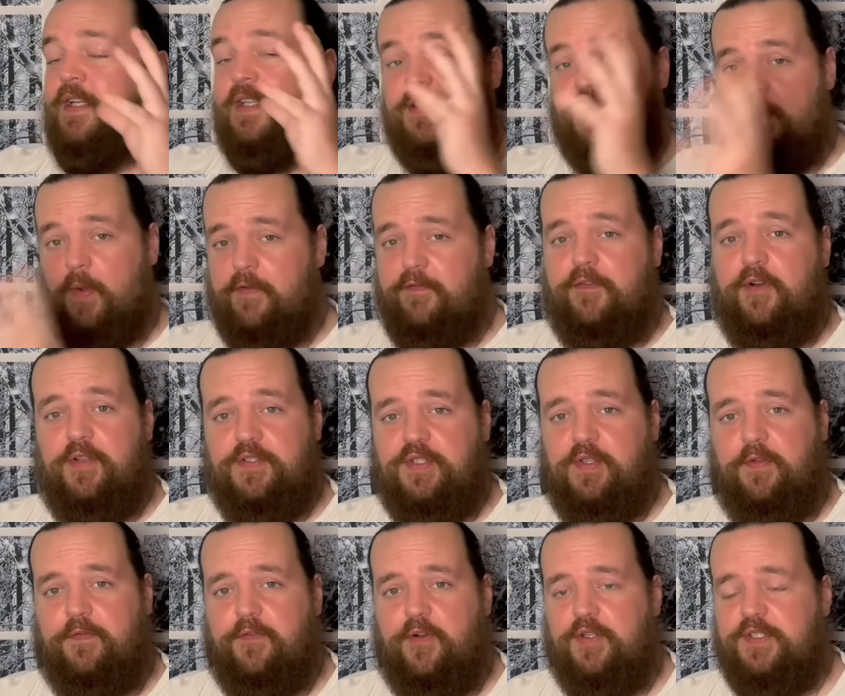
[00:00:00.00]
So at first
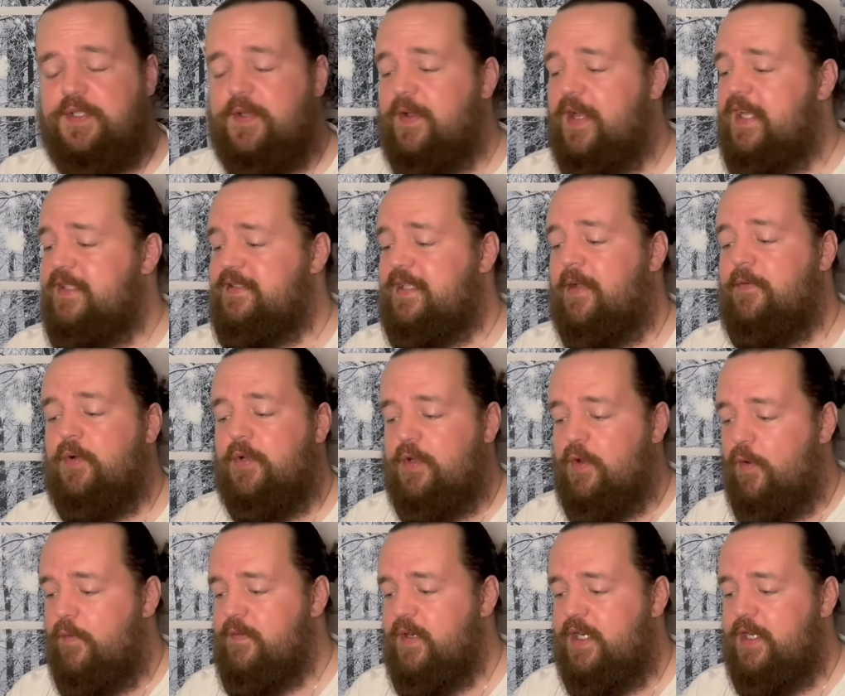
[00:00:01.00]
look, first glance, I look
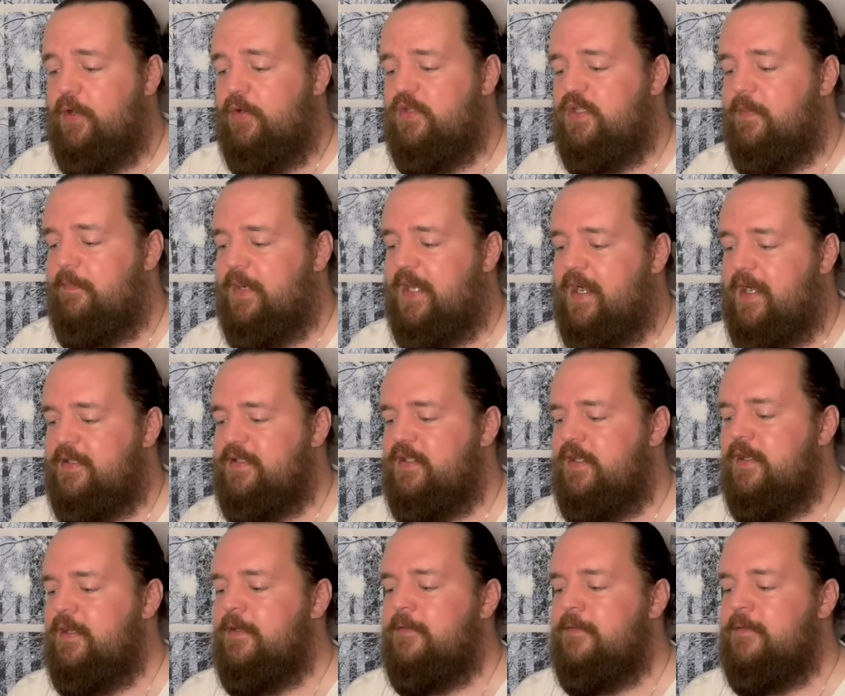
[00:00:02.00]
over here at the box.